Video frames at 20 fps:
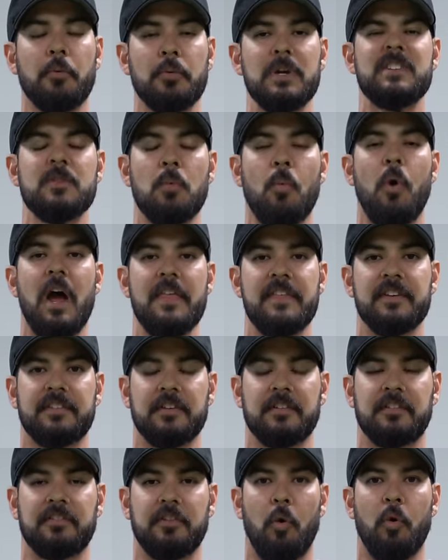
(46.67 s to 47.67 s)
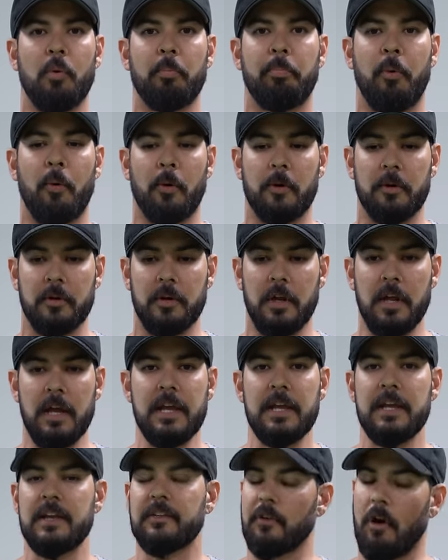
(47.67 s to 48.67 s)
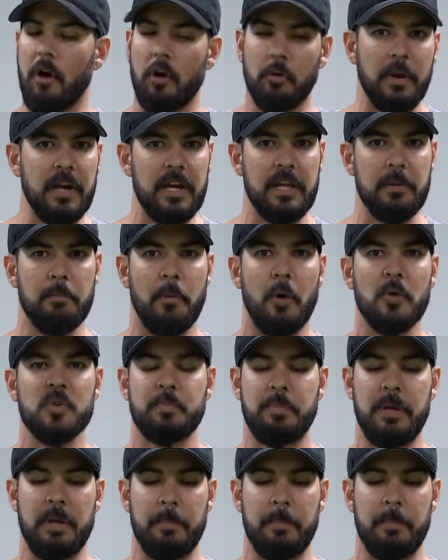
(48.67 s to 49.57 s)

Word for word: the reason why this is so important is already most